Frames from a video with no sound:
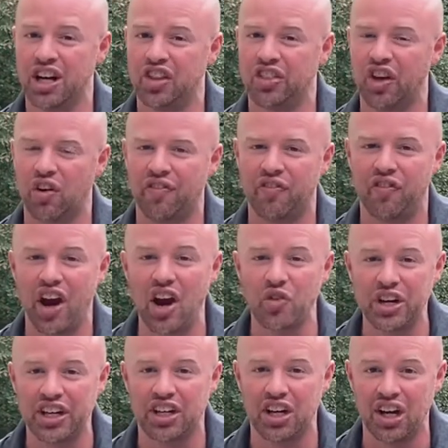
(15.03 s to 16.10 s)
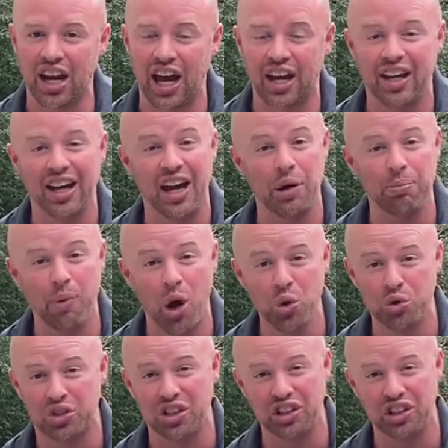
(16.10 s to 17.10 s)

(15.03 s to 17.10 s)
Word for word: they're very good at it, and most